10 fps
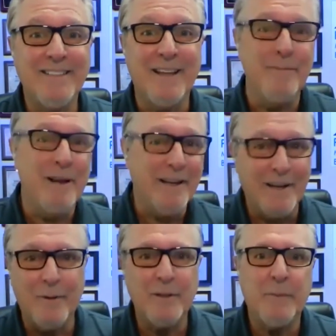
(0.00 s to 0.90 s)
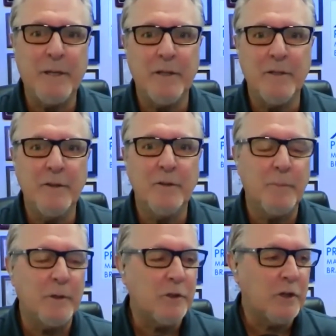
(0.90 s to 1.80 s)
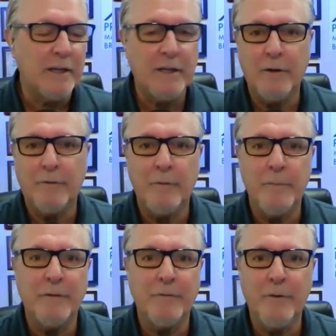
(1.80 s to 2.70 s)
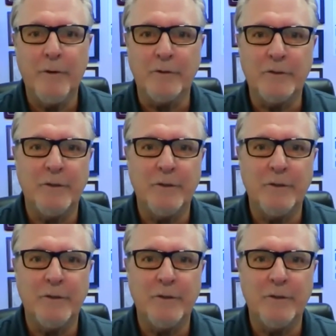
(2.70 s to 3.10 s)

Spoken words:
It may not always be good news, but you're going to hear it from me first.